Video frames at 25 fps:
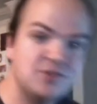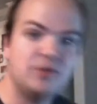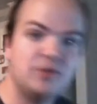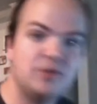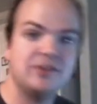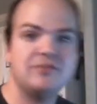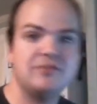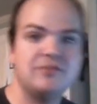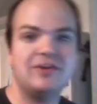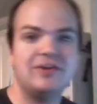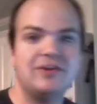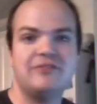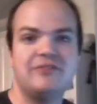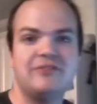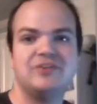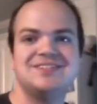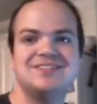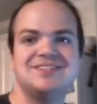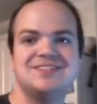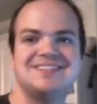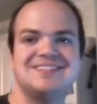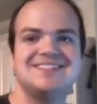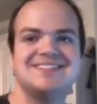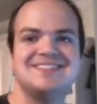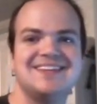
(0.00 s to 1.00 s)
of the very first
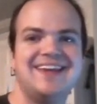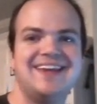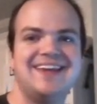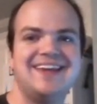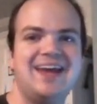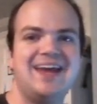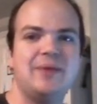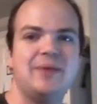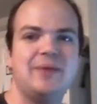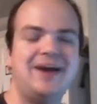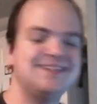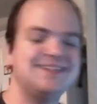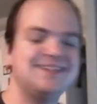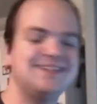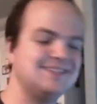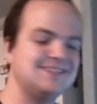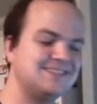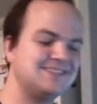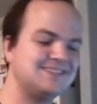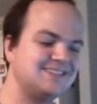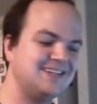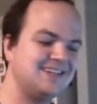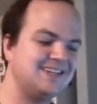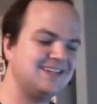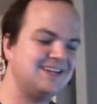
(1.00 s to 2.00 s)
sets of the game. Hasn't
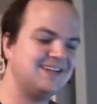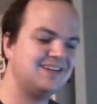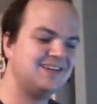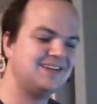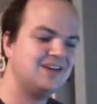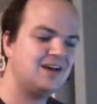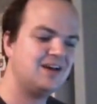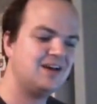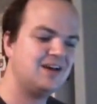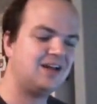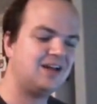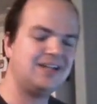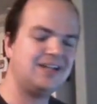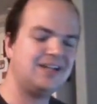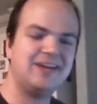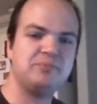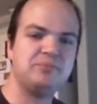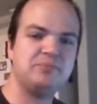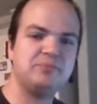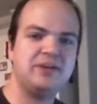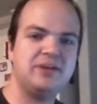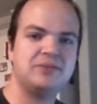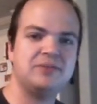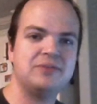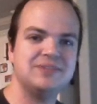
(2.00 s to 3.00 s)
seen a lot of
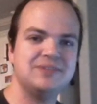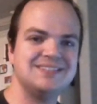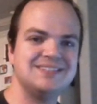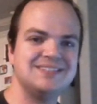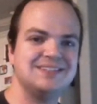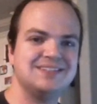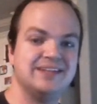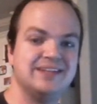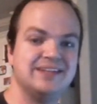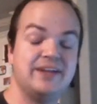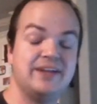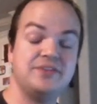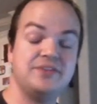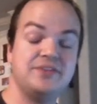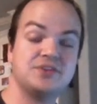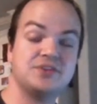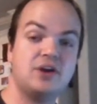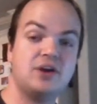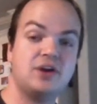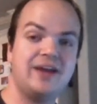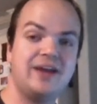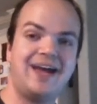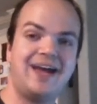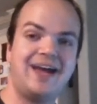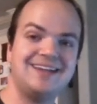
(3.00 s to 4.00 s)
play recently. Now, this
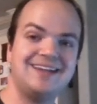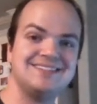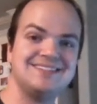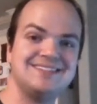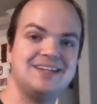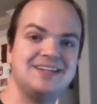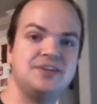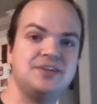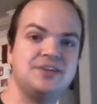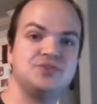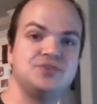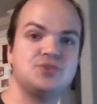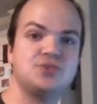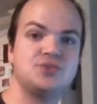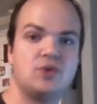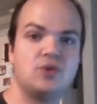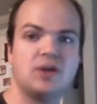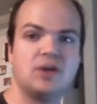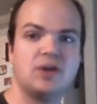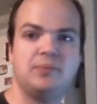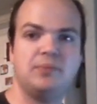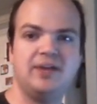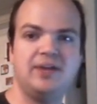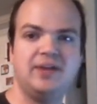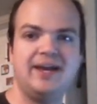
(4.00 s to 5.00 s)
card has seen
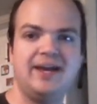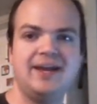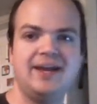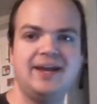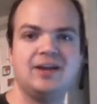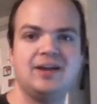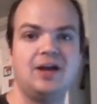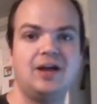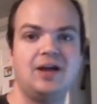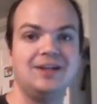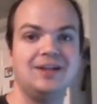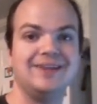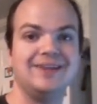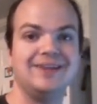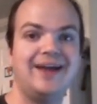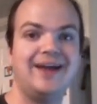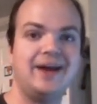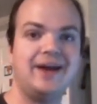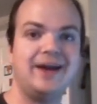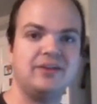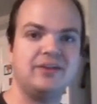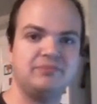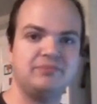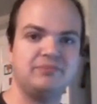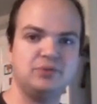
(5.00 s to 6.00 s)
historic play in a
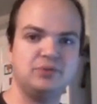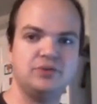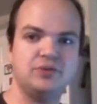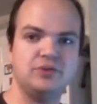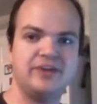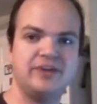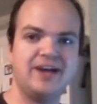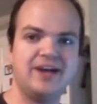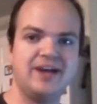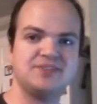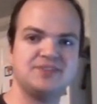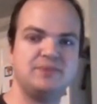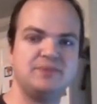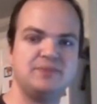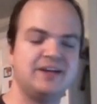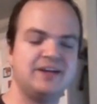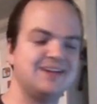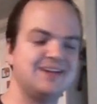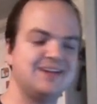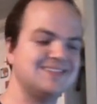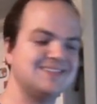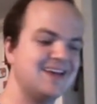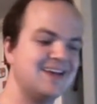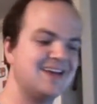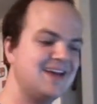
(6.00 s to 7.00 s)
lot of blue decks
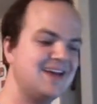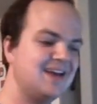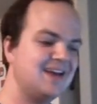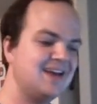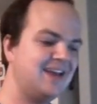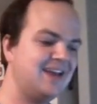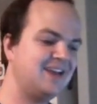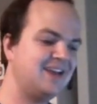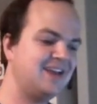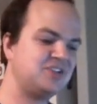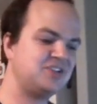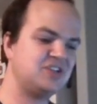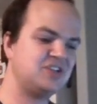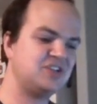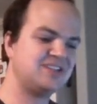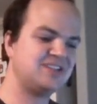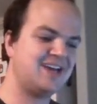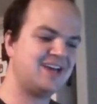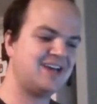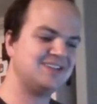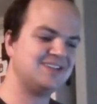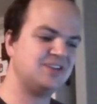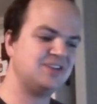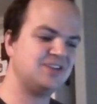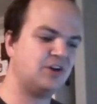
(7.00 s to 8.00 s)
because it just
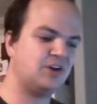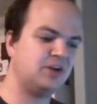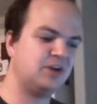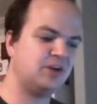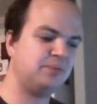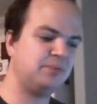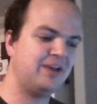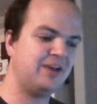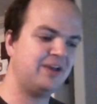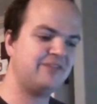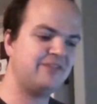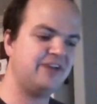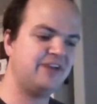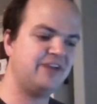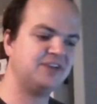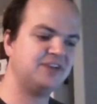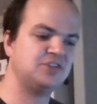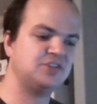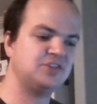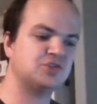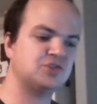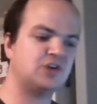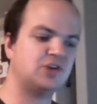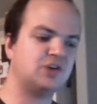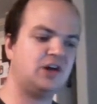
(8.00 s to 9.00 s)
has an on-play effect
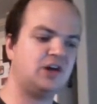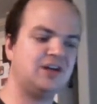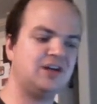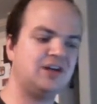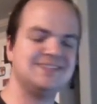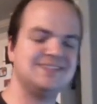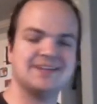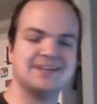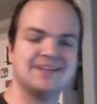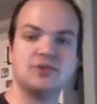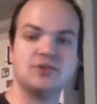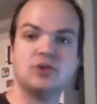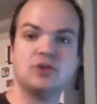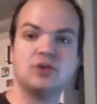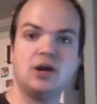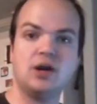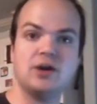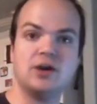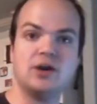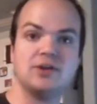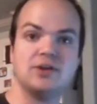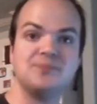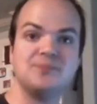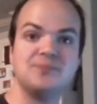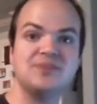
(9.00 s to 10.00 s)
to draw a single
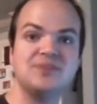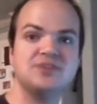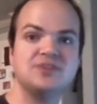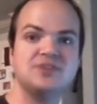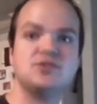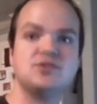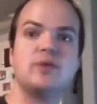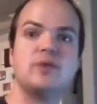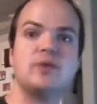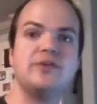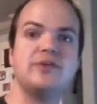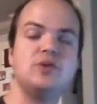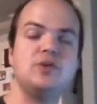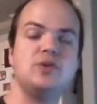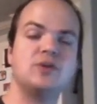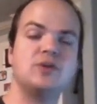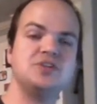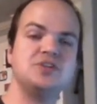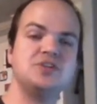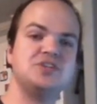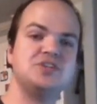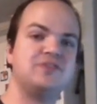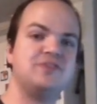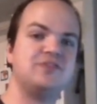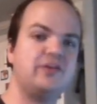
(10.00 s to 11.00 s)
card. So whether you are
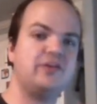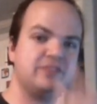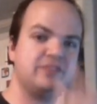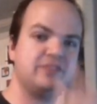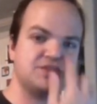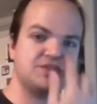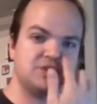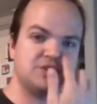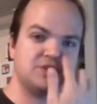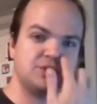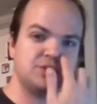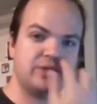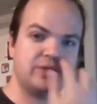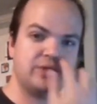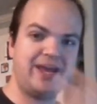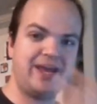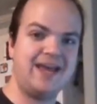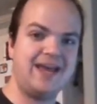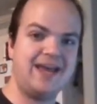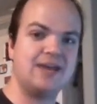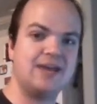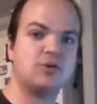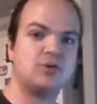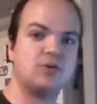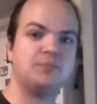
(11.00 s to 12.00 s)
digivolving this onto an
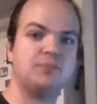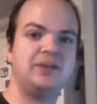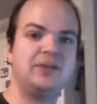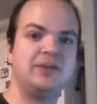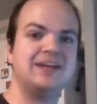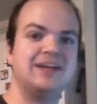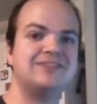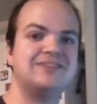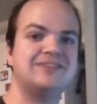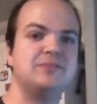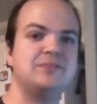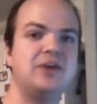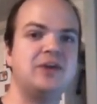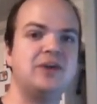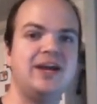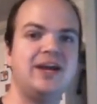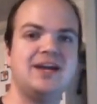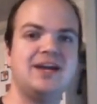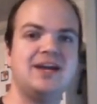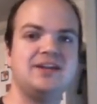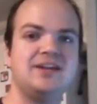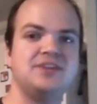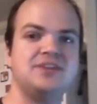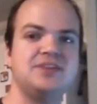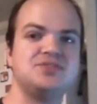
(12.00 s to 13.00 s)
egg or playing it from your
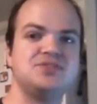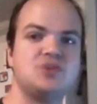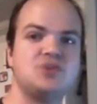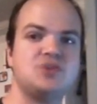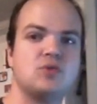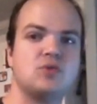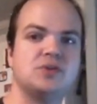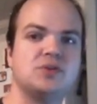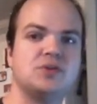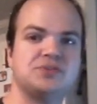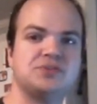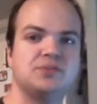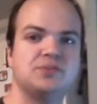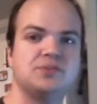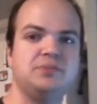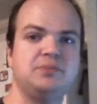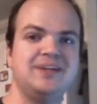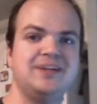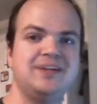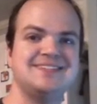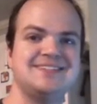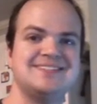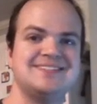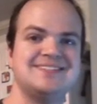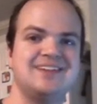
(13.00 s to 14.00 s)
hand, it is still going to
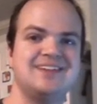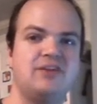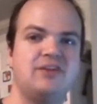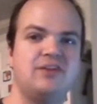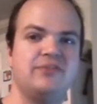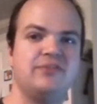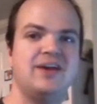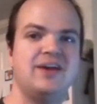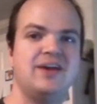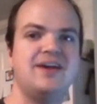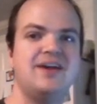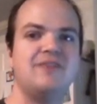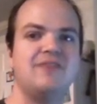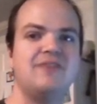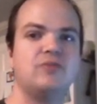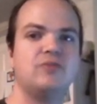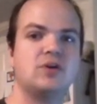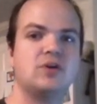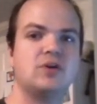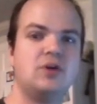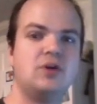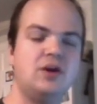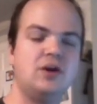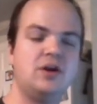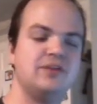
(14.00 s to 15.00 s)
replace itself for
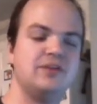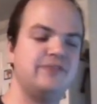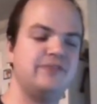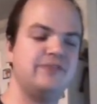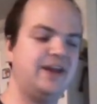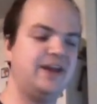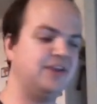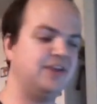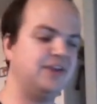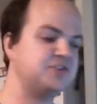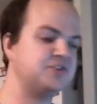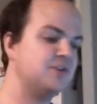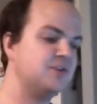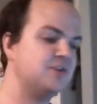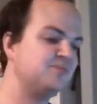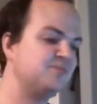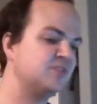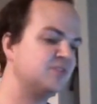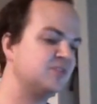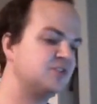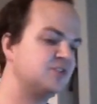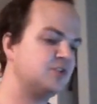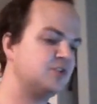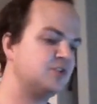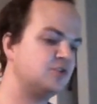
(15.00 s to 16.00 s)
card advantage.
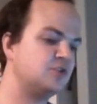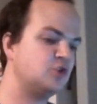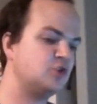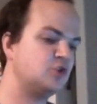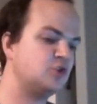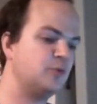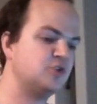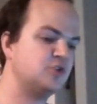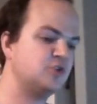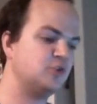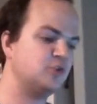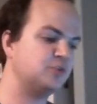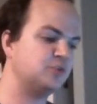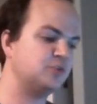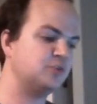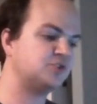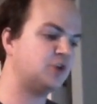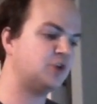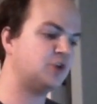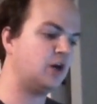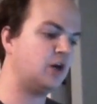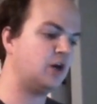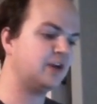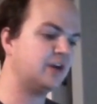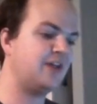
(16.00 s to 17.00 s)
So super, super
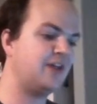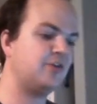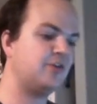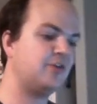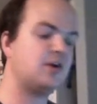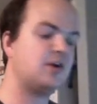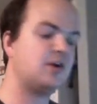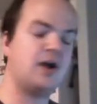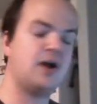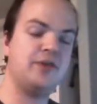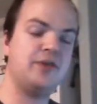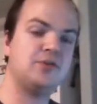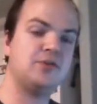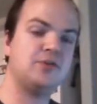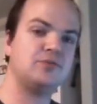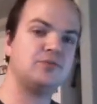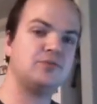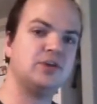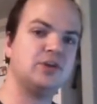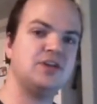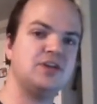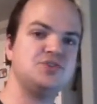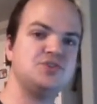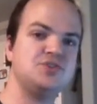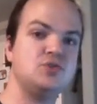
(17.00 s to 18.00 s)
strong. Now, there are other
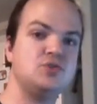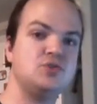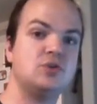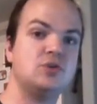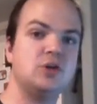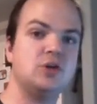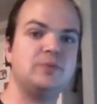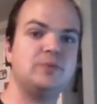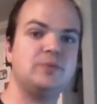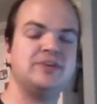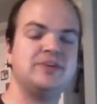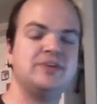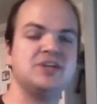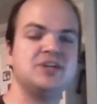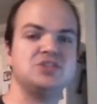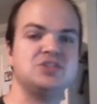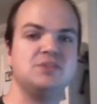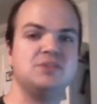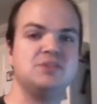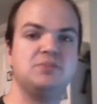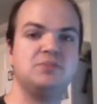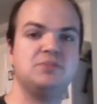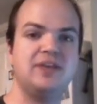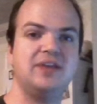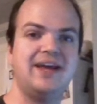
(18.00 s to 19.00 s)
rookies you could
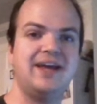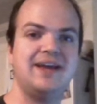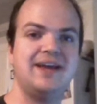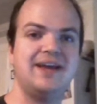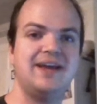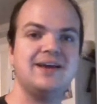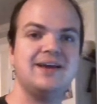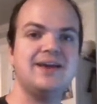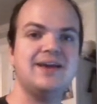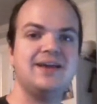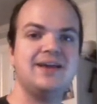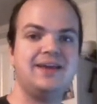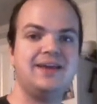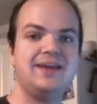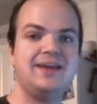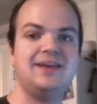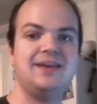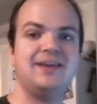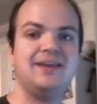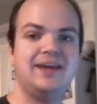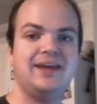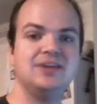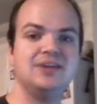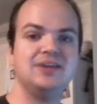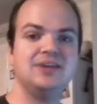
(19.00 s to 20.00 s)
potentially play
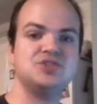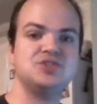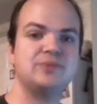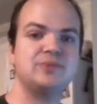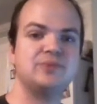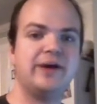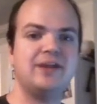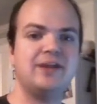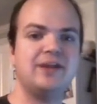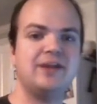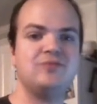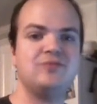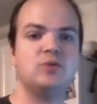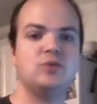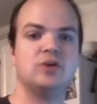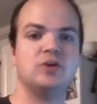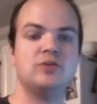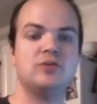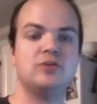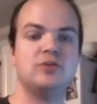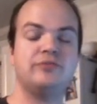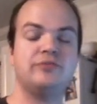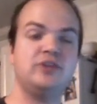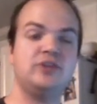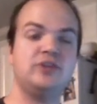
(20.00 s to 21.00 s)
in Aegisdramon. If you want to go
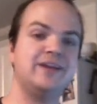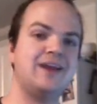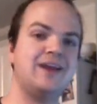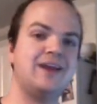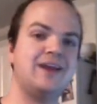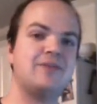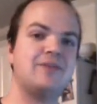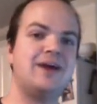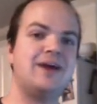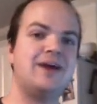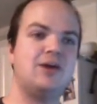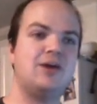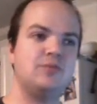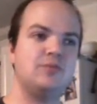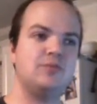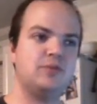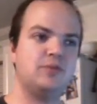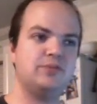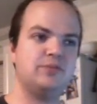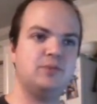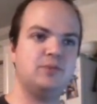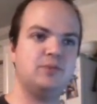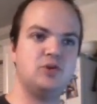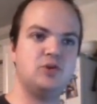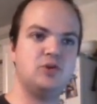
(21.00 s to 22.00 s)
the Floodgate route
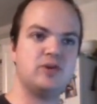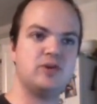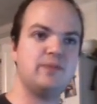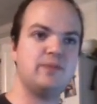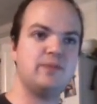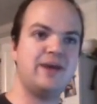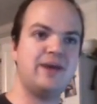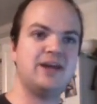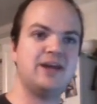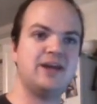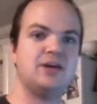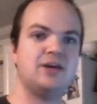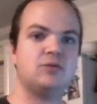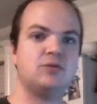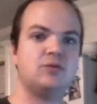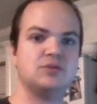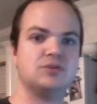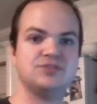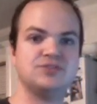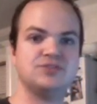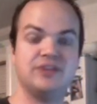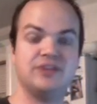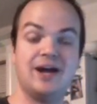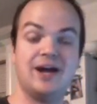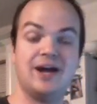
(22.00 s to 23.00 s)
with Madogi Beta or
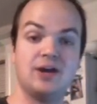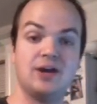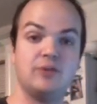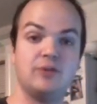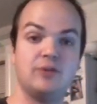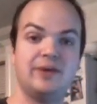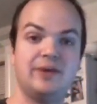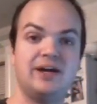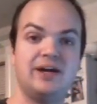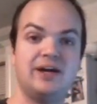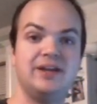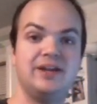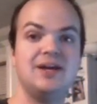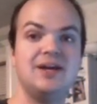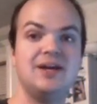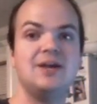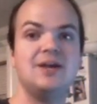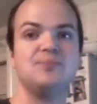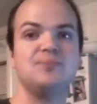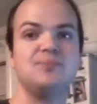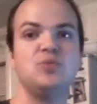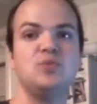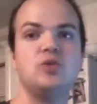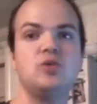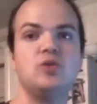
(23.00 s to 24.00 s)
Sayakomon,
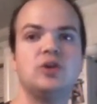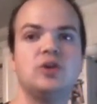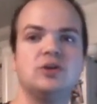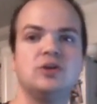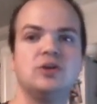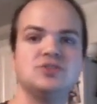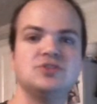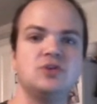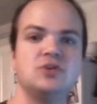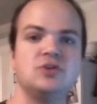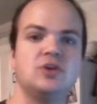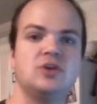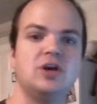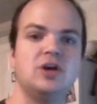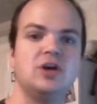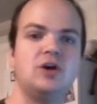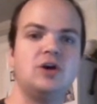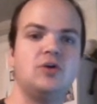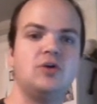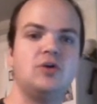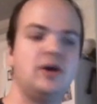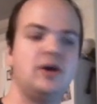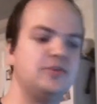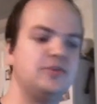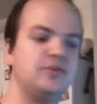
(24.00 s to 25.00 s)
you can also
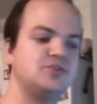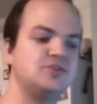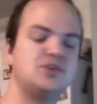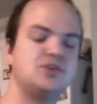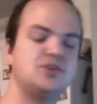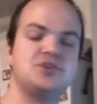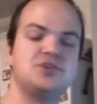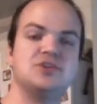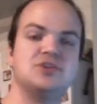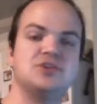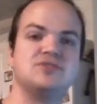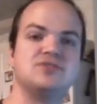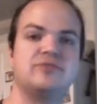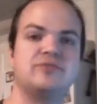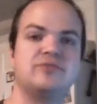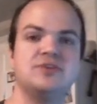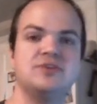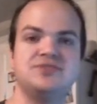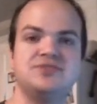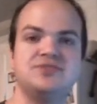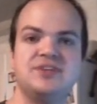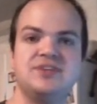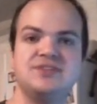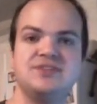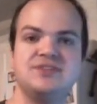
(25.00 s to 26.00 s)
go other searchers. For
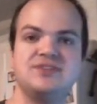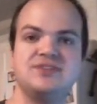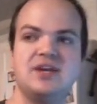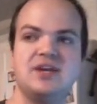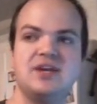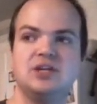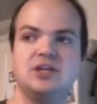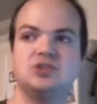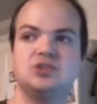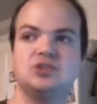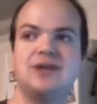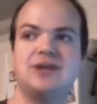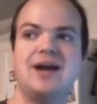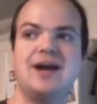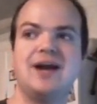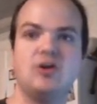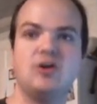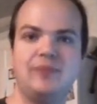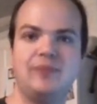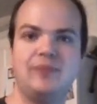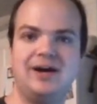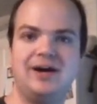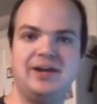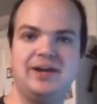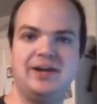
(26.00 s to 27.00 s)
instance,
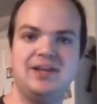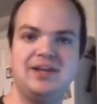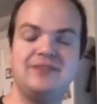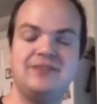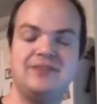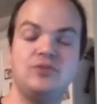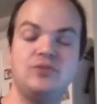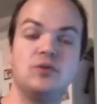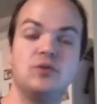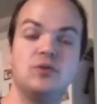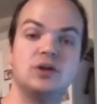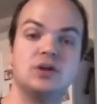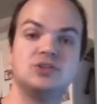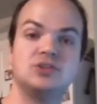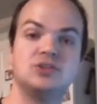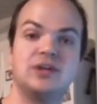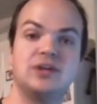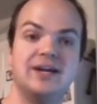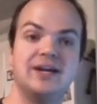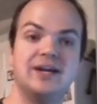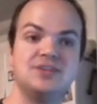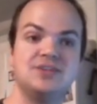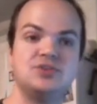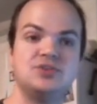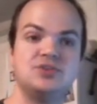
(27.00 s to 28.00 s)
Dracomon, if you are
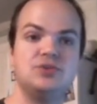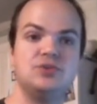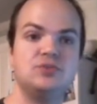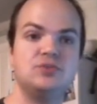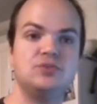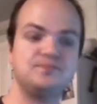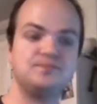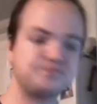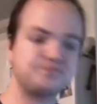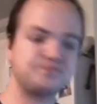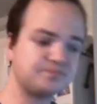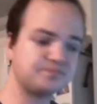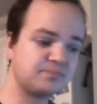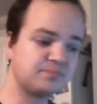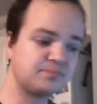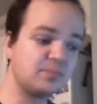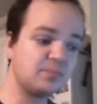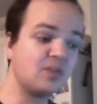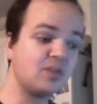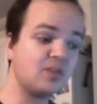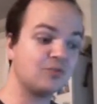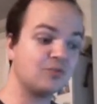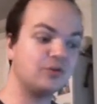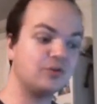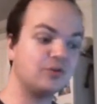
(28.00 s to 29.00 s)
trying to
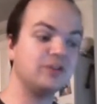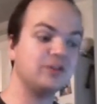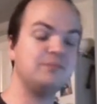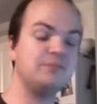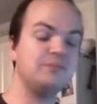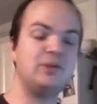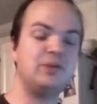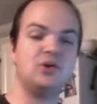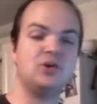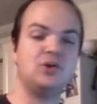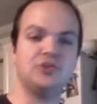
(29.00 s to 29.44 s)
really build